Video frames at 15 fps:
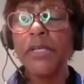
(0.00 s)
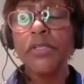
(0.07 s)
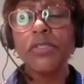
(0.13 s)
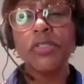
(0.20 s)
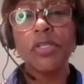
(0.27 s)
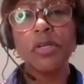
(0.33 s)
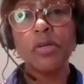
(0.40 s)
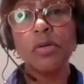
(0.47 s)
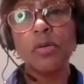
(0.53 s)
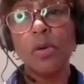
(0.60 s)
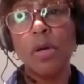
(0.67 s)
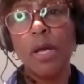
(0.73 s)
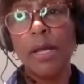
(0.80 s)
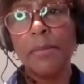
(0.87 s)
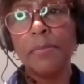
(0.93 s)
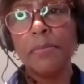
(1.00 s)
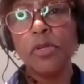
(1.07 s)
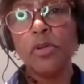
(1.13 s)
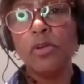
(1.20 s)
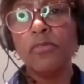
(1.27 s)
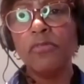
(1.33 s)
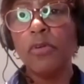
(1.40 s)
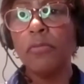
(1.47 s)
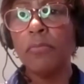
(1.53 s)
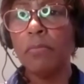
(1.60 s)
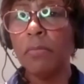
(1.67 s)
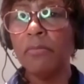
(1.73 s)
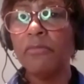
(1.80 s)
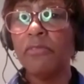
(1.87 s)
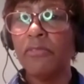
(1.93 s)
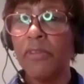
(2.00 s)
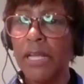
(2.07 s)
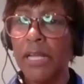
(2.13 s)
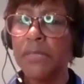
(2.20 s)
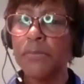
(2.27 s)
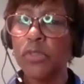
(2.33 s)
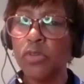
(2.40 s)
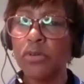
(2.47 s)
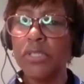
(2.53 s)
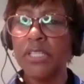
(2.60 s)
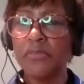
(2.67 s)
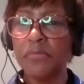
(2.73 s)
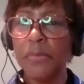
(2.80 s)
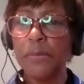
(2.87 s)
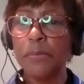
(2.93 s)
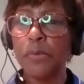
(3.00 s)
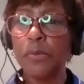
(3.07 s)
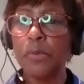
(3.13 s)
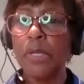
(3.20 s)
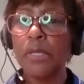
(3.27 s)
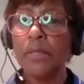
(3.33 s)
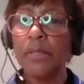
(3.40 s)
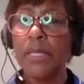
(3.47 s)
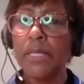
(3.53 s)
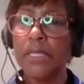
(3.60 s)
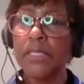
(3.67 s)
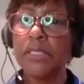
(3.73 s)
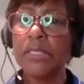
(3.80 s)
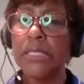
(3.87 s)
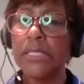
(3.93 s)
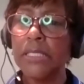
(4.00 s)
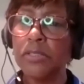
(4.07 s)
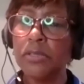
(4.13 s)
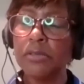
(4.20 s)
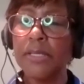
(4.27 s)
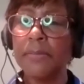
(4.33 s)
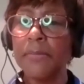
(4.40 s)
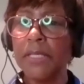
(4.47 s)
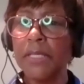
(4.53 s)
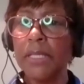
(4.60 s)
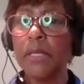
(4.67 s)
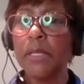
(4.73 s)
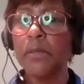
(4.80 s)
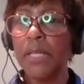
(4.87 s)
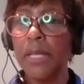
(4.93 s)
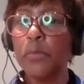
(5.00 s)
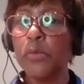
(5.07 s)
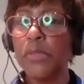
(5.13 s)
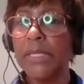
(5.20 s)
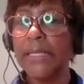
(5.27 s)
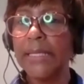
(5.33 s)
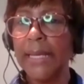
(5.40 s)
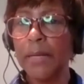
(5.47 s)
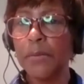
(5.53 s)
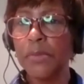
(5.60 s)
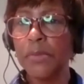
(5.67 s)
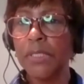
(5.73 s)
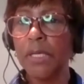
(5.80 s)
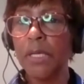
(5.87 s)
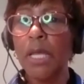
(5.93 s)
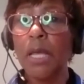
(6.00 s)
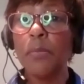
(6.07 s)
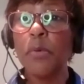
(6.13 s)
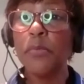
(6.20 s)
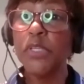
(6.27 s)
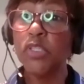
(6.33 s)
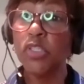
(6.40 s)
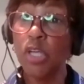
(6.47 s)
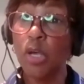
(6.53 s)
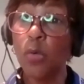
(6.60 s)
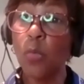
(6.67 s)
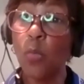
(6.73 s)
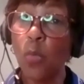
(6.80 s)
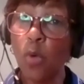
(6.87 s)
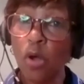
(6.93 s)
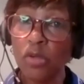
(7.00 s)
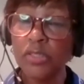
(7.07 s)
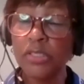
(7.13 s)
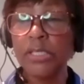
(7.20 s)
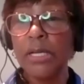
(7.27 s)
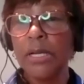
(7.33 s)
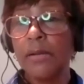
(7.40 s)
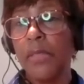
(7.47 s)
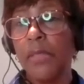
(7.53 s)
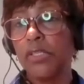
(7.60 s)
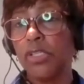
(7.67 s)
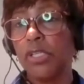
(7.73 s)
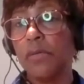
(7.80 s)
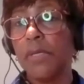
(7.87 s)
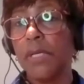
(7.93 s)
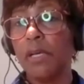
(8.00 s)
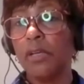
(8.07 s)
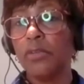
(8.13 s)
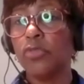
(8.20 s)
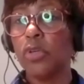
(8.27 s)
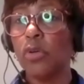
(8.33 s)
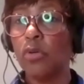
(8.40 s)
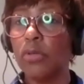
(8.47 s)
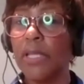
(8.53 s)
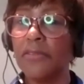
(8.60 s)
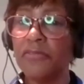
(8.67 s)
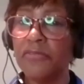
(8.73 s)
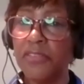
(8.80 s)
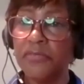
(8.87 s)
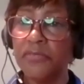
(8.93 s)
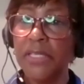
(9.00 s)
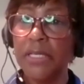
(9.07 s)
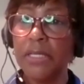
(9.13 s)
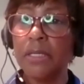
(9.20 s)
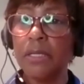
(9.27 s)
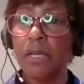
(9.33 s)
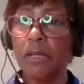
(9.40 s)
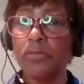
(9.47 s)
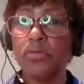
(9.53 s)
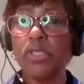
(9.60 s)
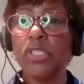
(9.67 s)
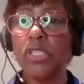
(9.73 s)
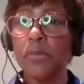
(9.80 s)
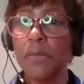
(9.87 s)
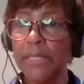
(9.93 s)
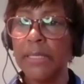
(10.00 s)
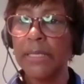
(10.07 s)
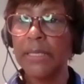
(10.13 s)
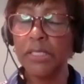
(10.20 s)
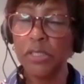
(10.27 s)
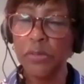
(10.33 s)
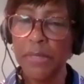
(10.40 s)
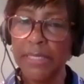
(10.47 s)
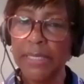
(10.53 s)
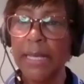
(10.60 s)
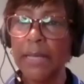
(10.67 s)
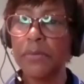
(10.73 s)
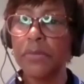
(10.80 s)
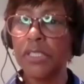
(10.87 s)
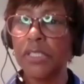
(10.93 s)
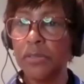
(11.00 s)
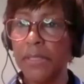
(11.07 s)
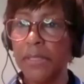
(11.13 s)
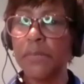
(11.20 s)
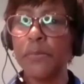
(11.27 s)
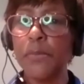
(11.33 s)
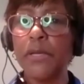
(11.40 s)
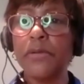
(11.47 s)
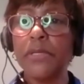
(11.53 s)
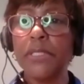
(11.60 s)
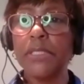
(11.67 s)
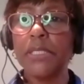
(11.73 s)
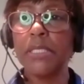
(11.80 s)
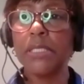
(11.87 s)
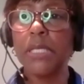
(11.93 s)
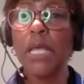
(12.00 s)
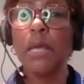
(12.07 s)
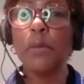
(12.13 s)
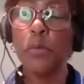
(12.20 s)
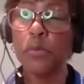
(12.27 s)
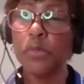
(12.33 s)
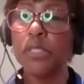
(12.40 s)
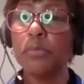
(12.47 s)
So, for the vast majority of people, this is not something that they would encounter. But we don't want that 2 in 100 or that 15 in 100 to encounter, to experience this. We want